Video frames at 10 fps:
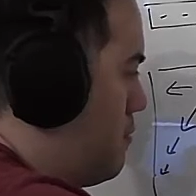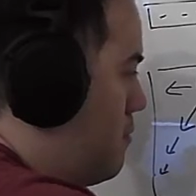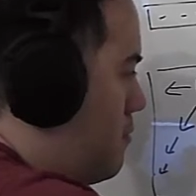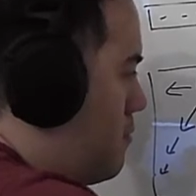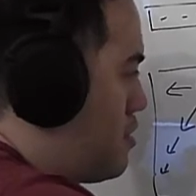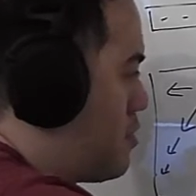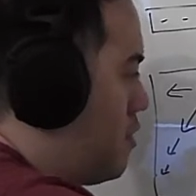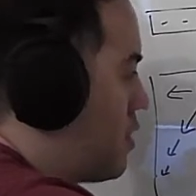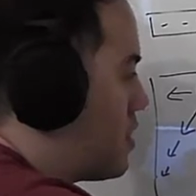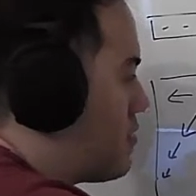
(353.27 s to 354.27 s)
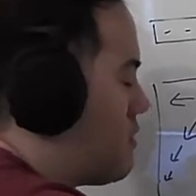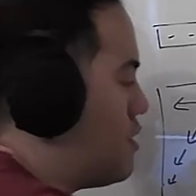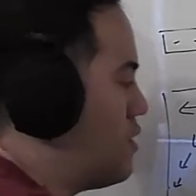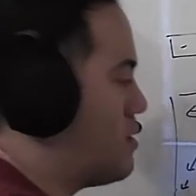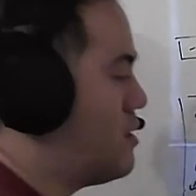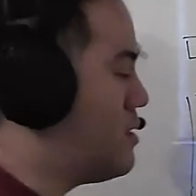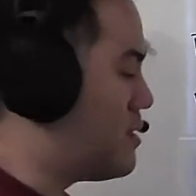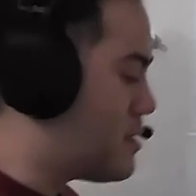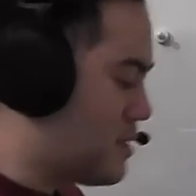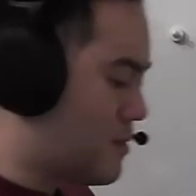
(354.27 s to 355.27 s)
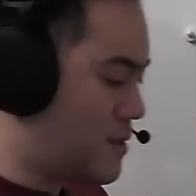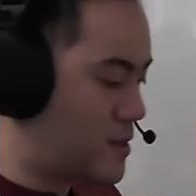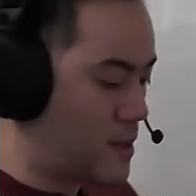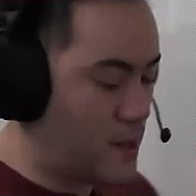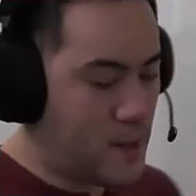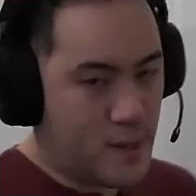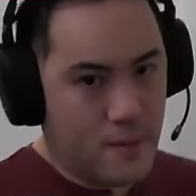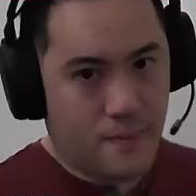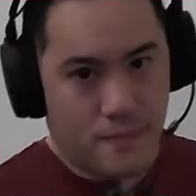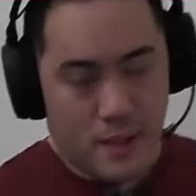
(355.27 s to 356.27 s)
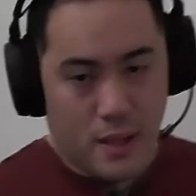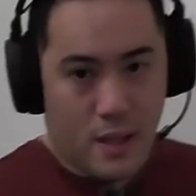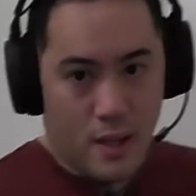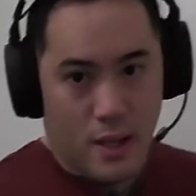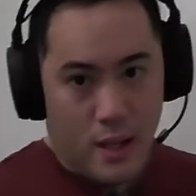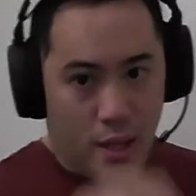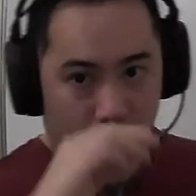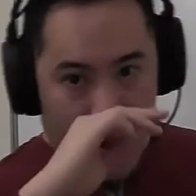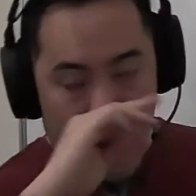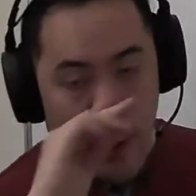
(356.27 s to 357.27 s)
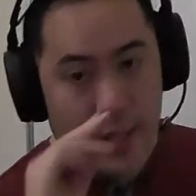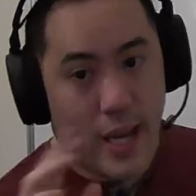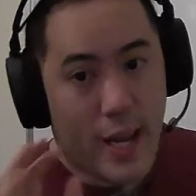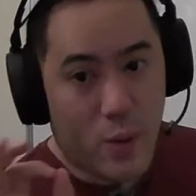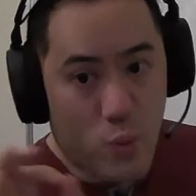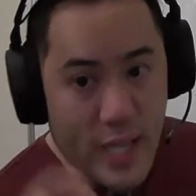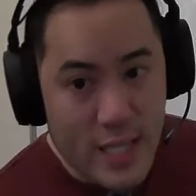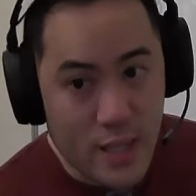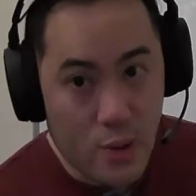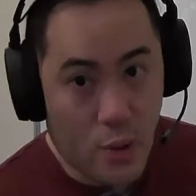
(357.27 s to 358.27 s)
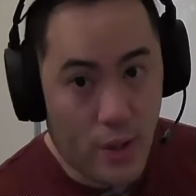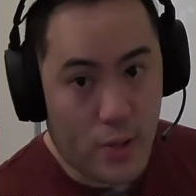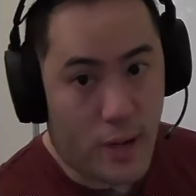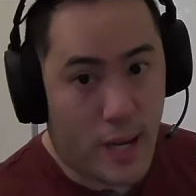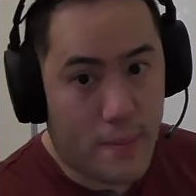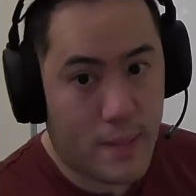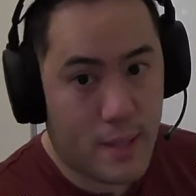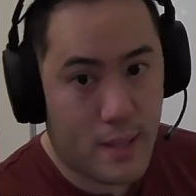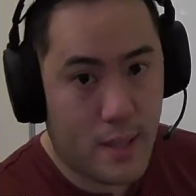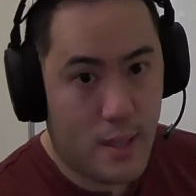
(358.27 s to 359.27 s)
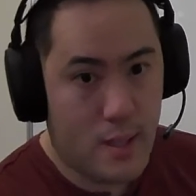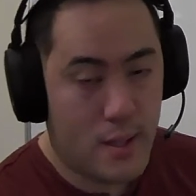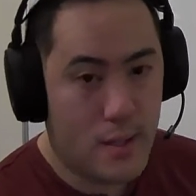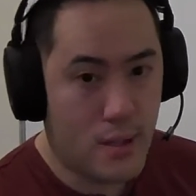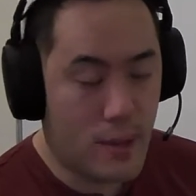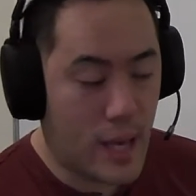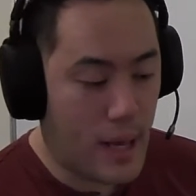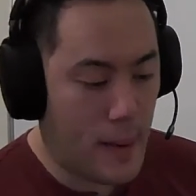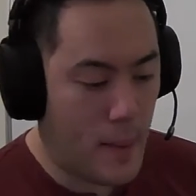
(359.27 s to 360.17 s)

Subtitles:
The strongest field is near the charge. Notice I erased the oil drops so that